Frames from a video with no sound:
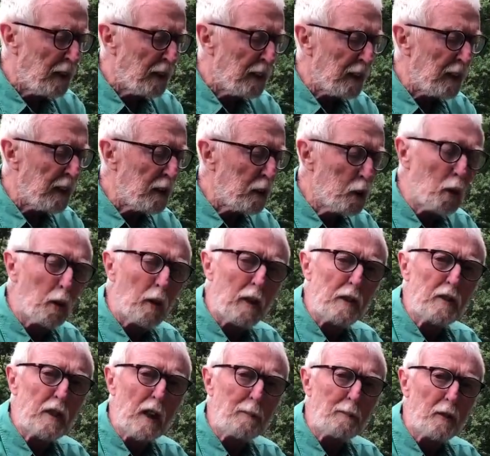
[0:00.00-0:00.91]
the two
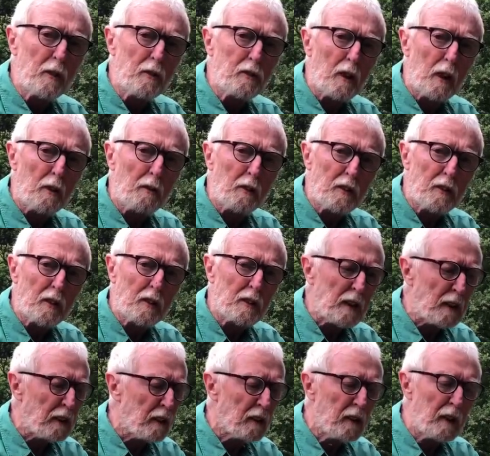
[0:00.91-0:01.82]
receptive surfaces
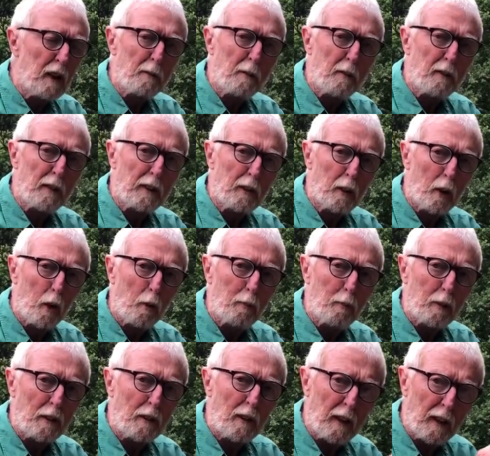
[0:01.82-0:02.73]
at the tip of it
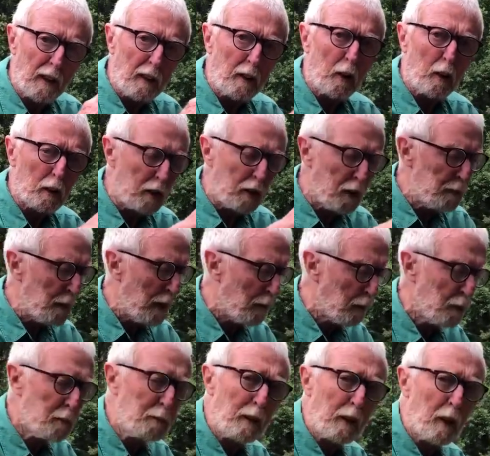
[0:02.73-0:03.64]
open in order to be able
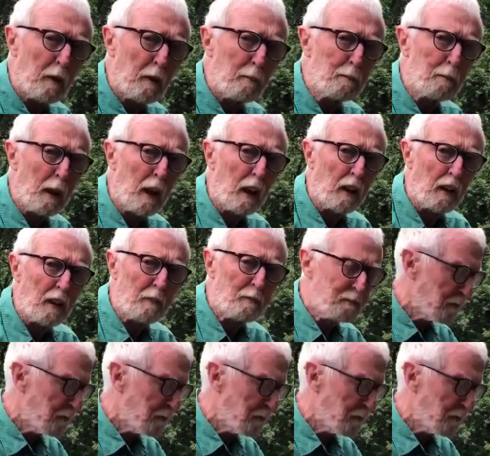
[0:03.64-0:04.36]
to pick up pollen.